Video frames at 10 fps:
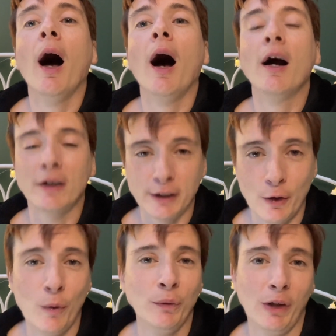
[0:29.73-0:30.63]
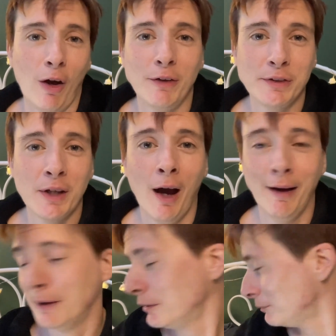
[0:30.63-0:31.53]
I'm going to yawn lots
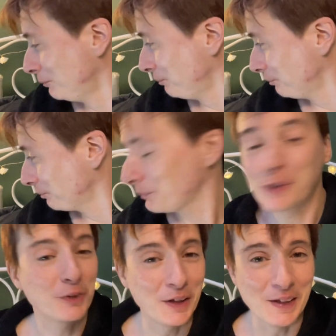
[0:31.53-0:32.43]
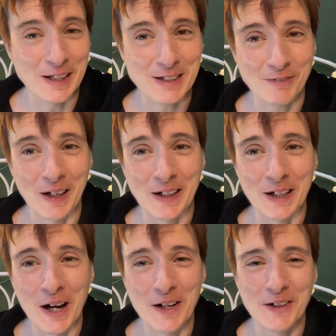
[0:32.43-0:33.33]
during this
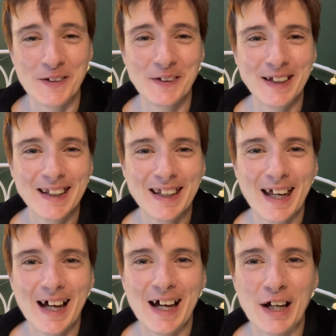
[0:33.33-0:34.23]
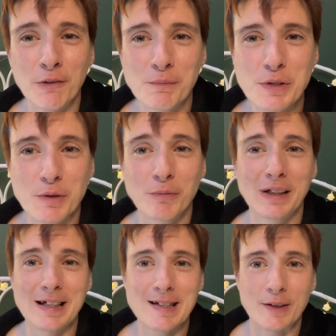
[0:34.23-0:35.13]
video. So I'm
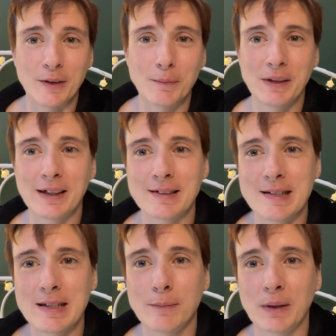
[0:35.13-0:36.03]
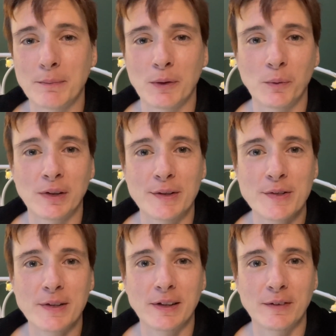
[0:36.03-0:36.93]
really sorry, but you get to see me at my worst.
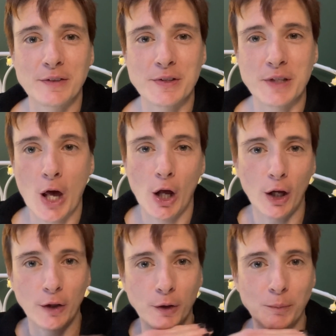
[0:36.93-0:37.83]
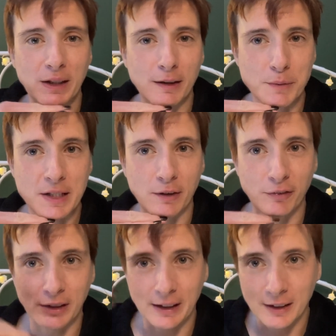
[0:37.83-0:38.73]
You know, this is no makeup
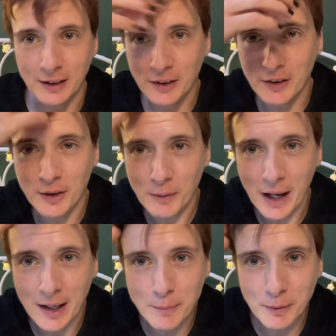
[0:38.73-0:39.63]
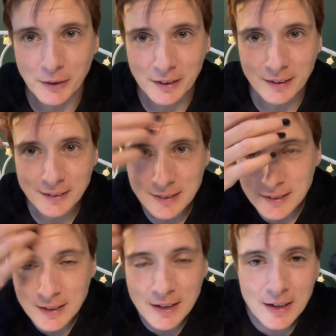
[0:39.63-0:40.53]
selfie, no hair product,
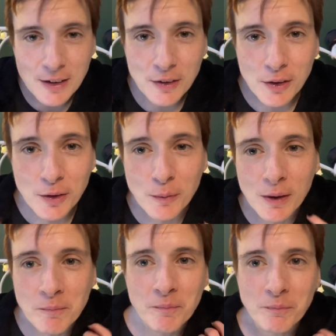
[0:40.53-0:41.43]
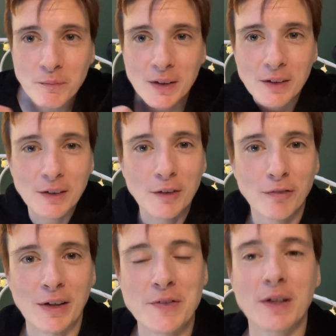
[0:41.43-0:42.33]
no
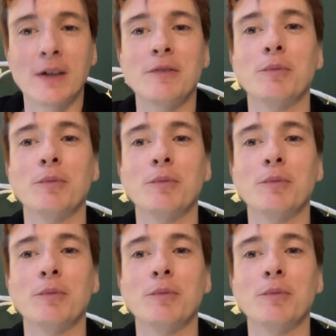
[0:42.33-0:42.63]
fancy clothes.